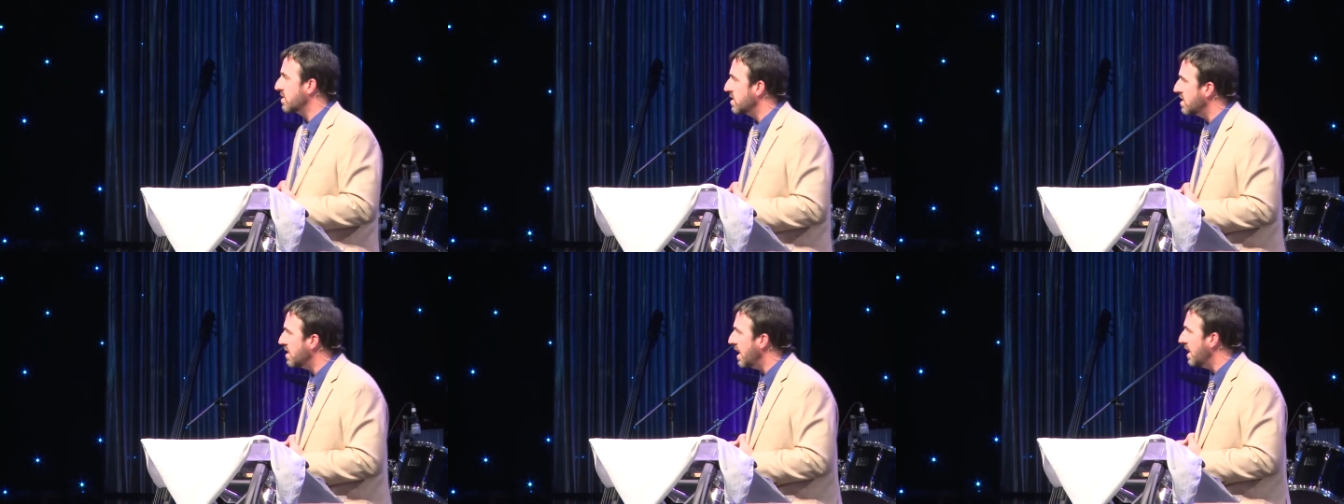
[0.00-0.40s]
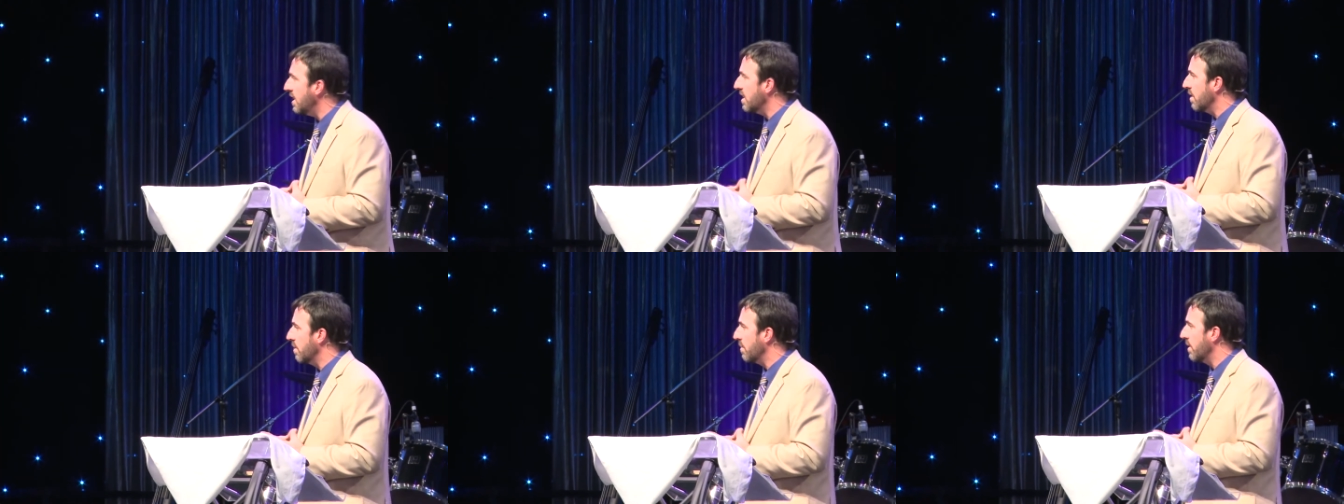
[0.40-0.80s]

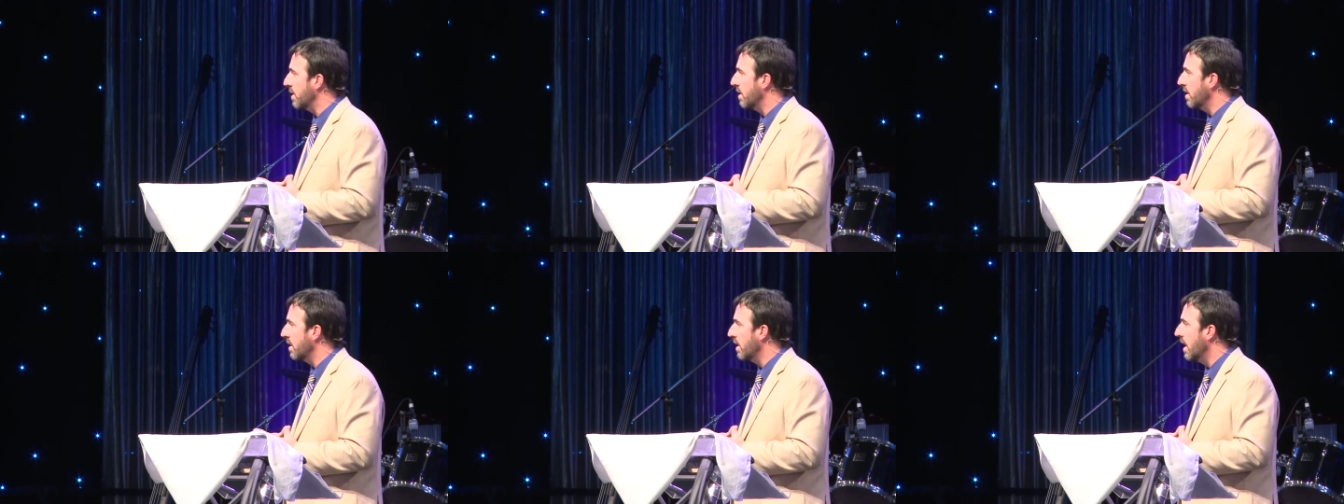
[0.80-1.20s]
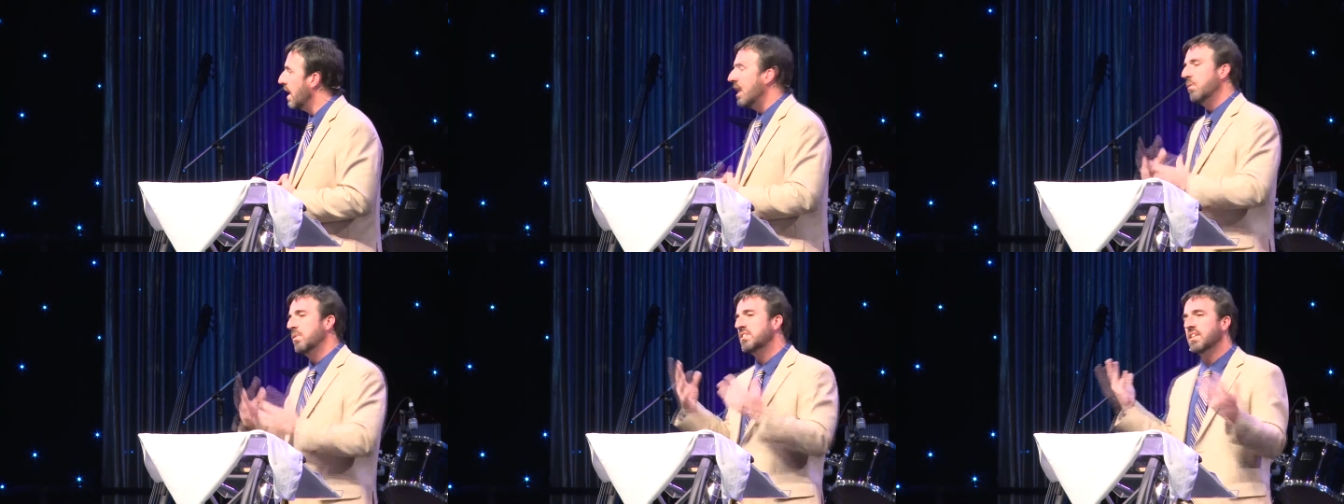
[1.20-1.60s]
stadium.
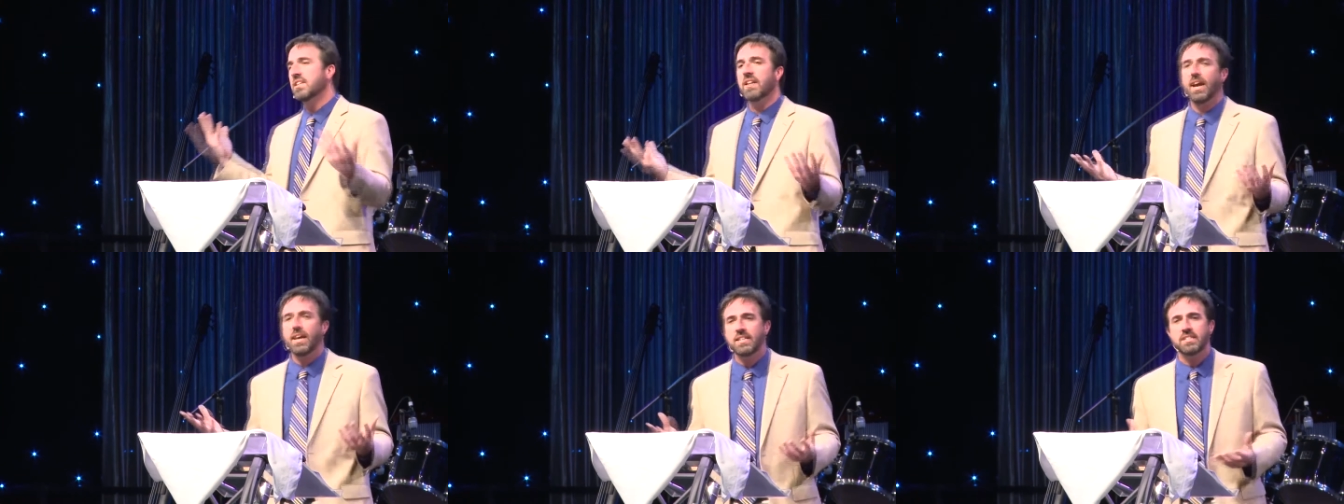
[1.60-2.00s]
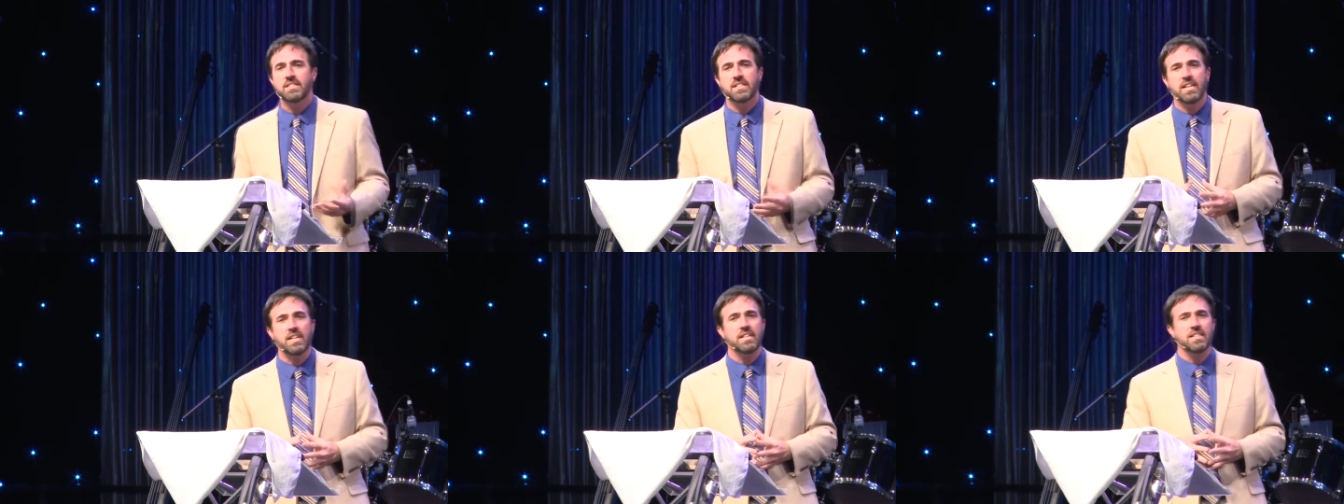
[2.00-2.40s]
It was in
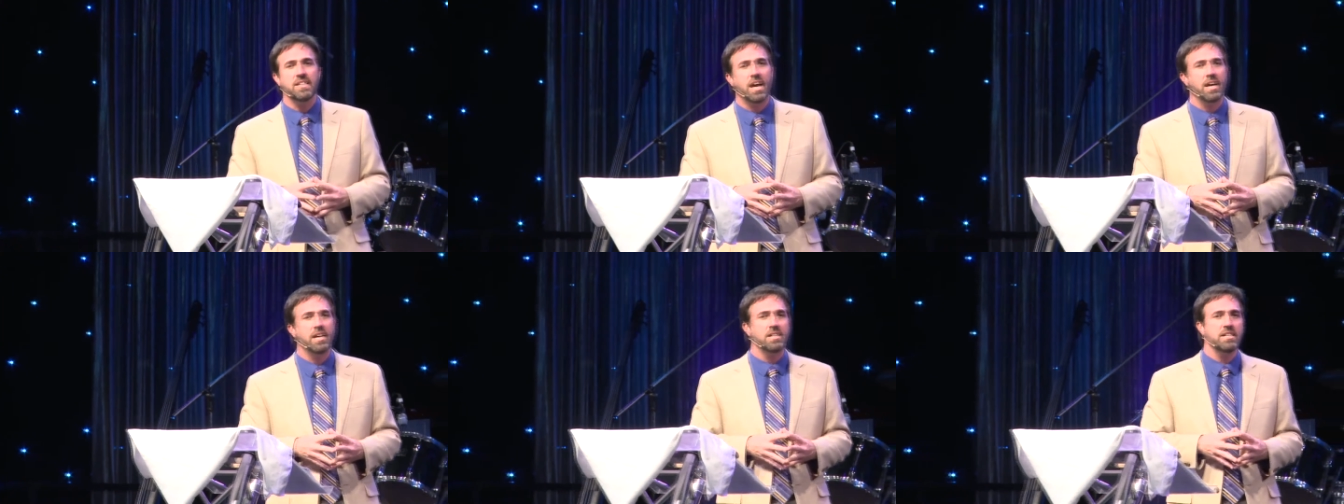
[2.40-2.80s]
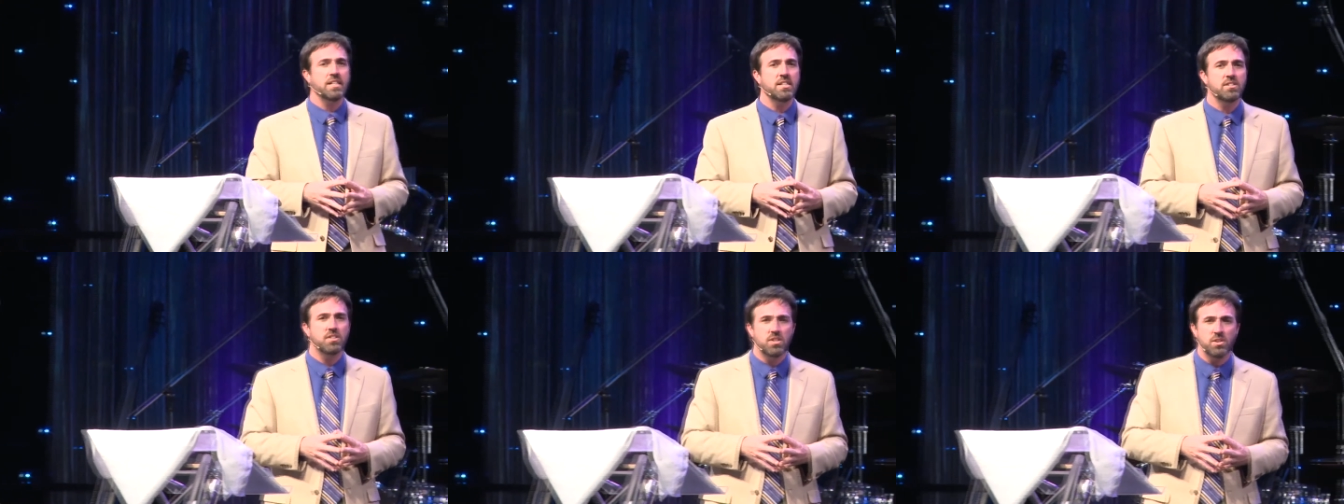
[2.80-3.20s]

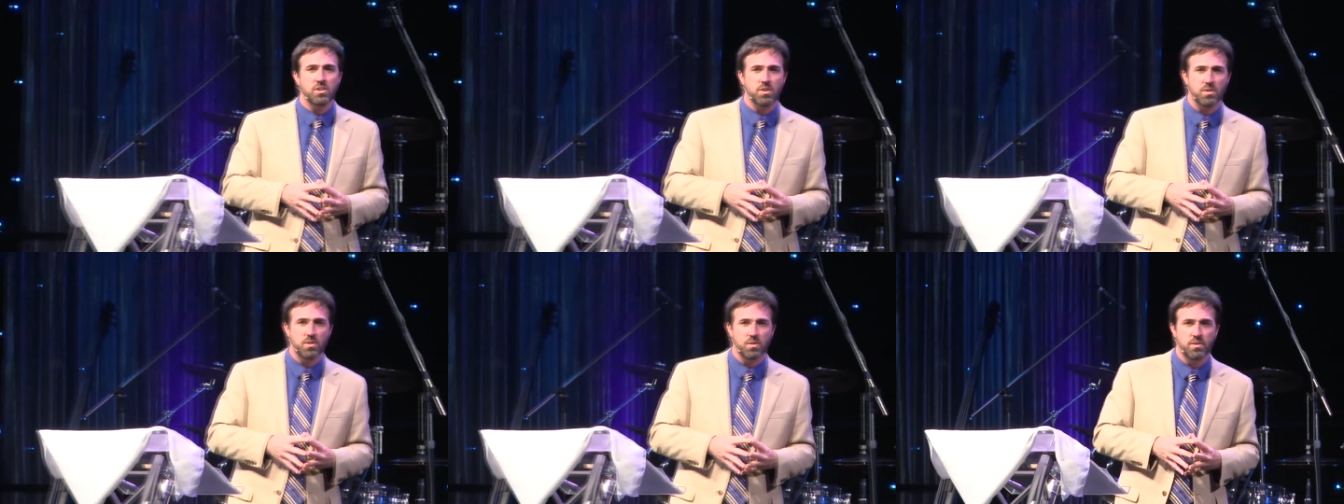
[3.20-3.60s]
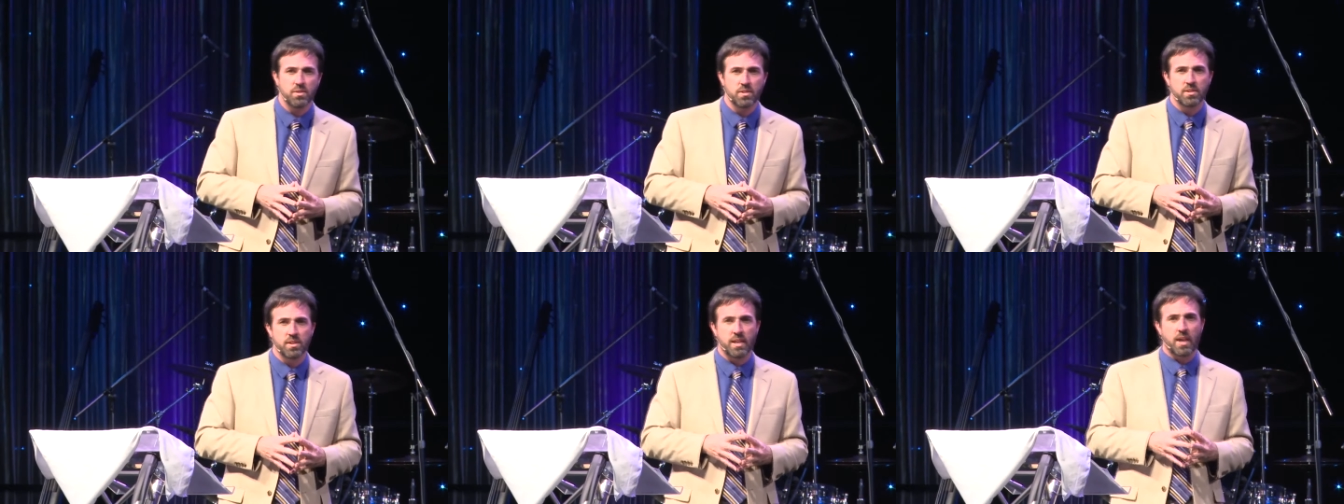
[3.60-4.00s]
1992
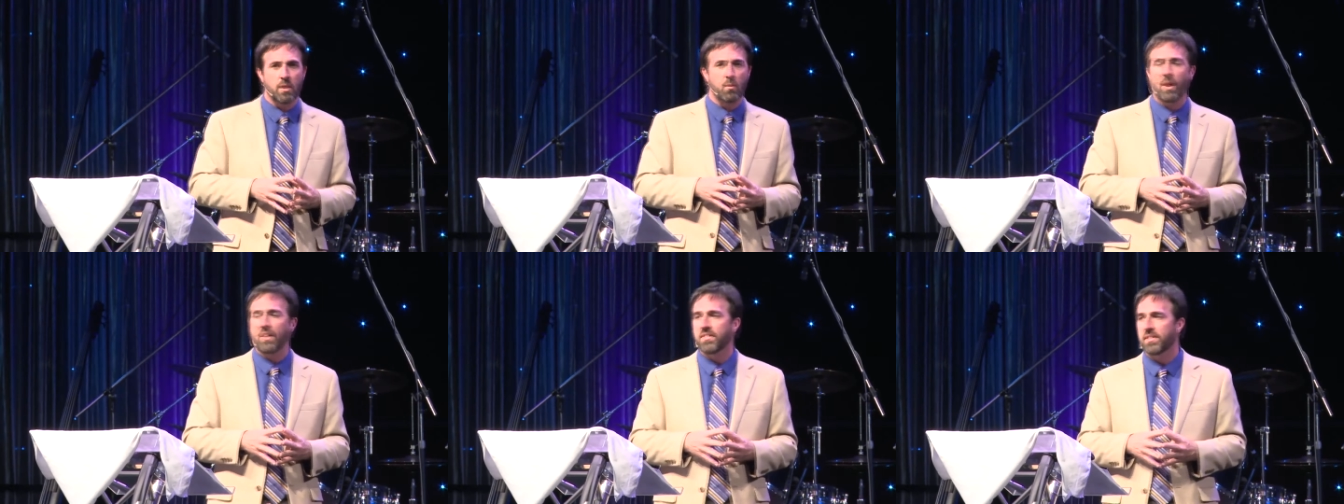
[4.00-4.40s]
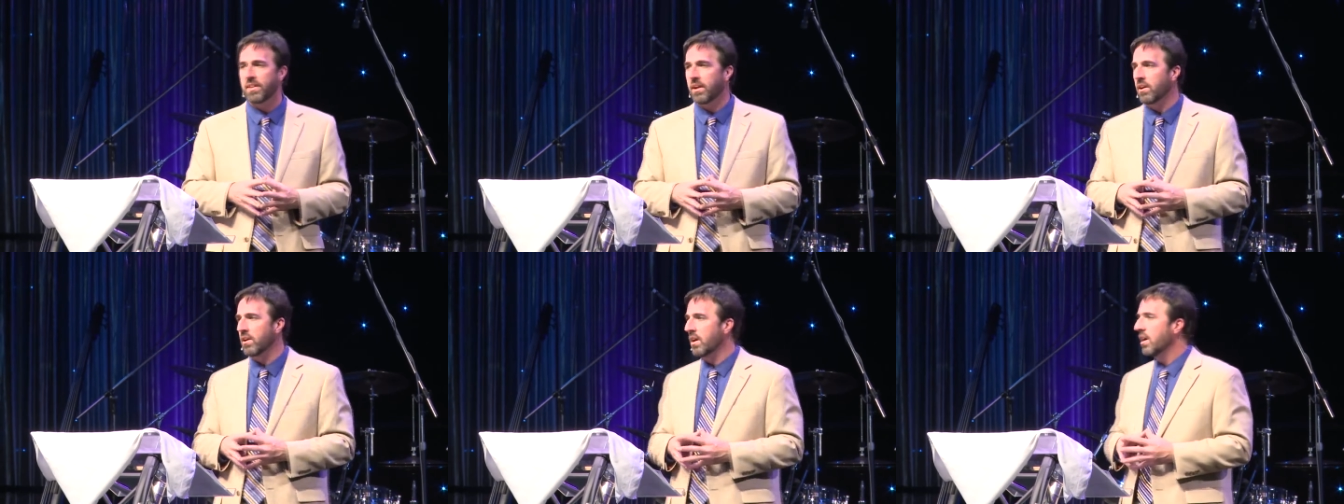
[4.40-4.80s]
that I went
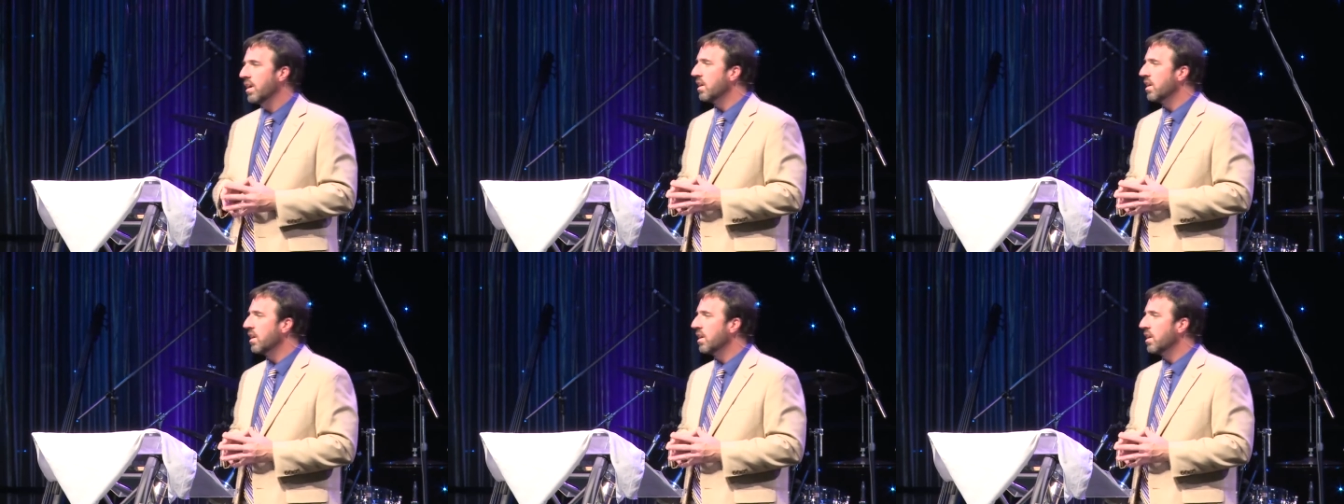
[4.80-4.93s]
there